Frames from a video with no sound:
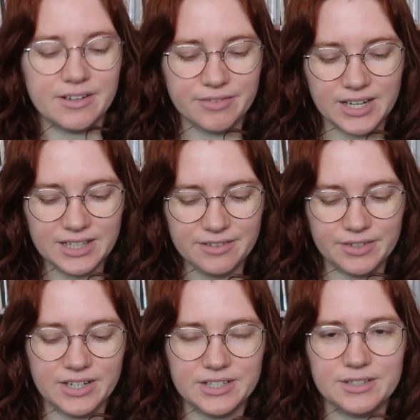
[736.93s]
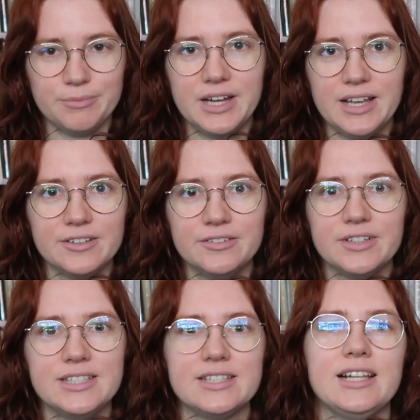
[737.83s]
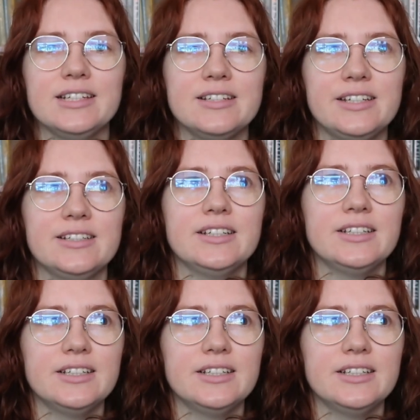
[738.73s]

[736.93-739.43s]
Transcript: I finally finished my Goodreads challenge